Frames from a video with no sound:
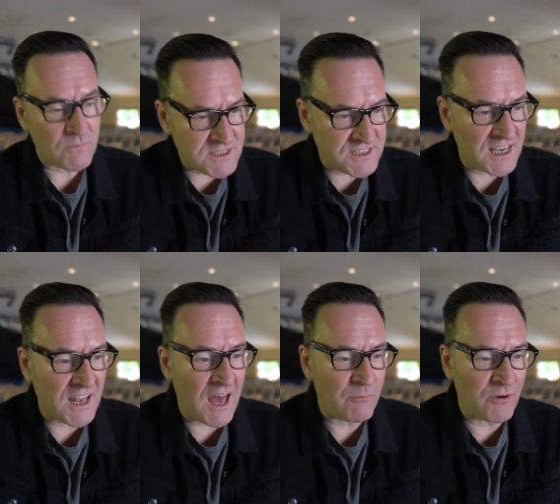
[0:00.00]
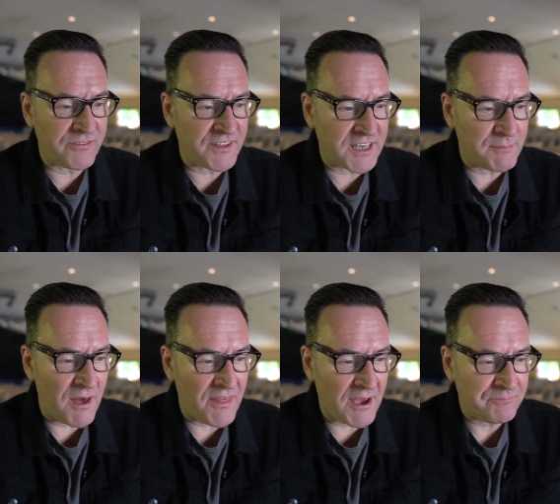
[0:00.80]
Selah, worth thinking
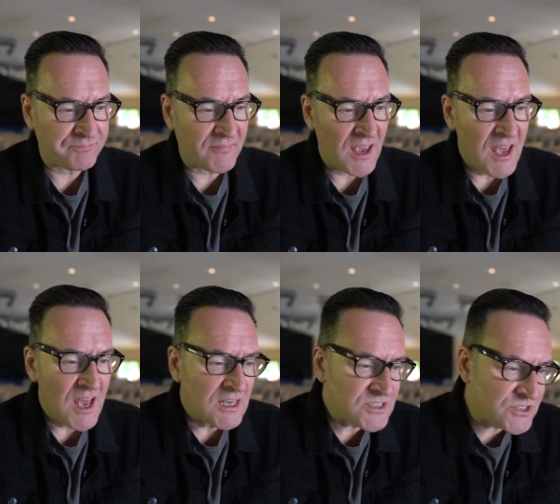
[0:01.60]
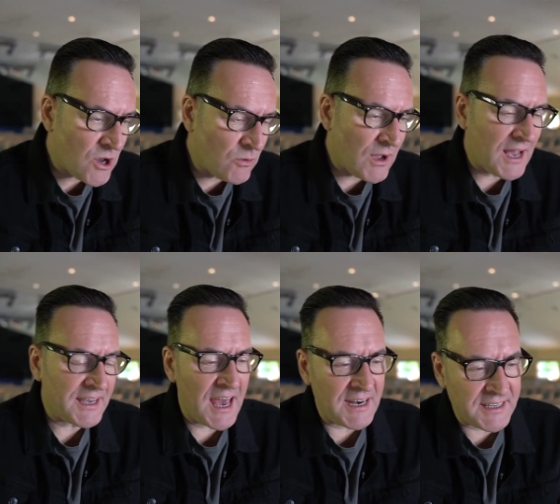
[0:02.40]
about that. So
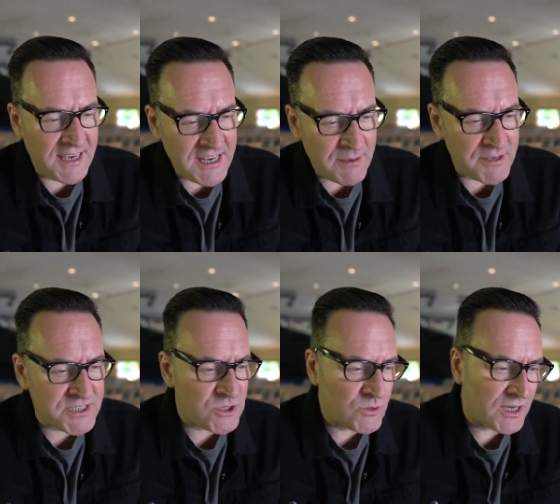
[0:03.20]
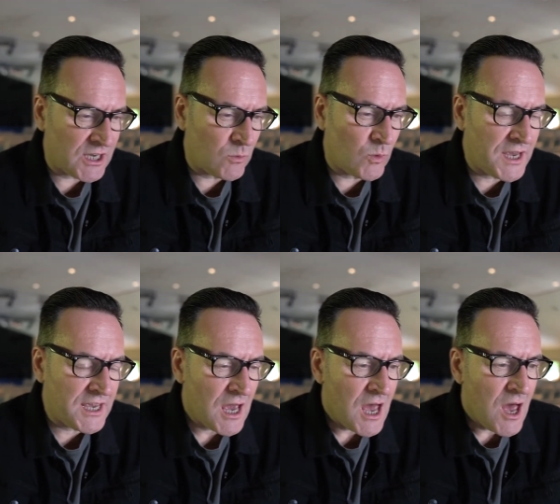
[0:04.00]
again, key number 2 here,
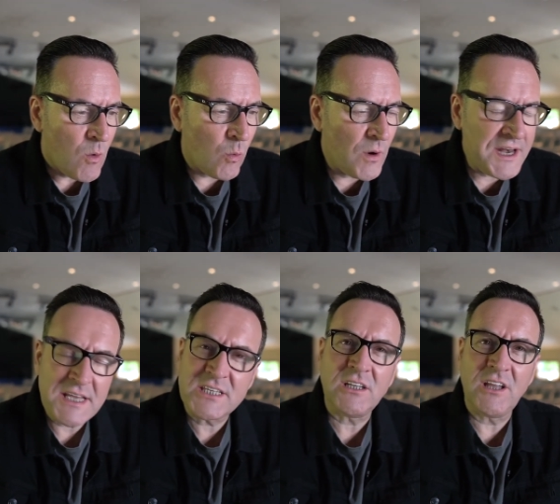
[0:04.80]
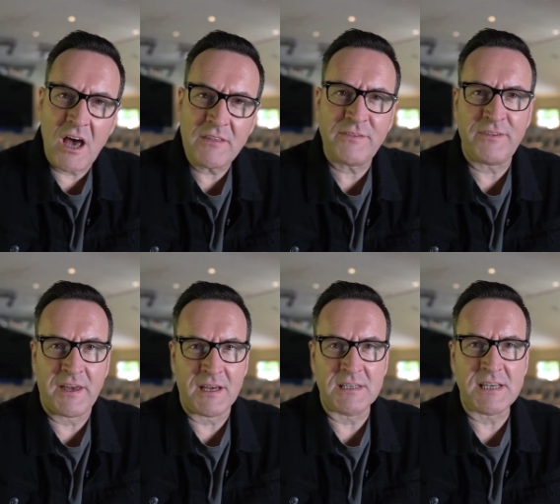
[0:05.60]
we need to learn
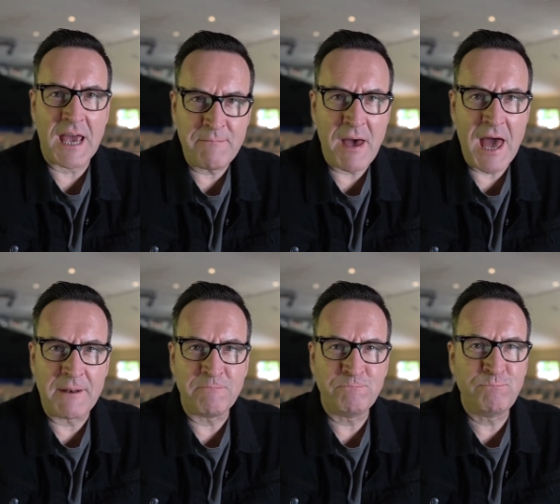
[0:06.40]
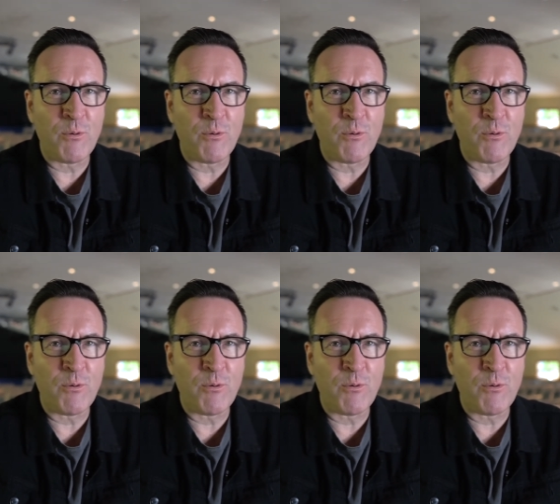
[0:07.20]
things, amen,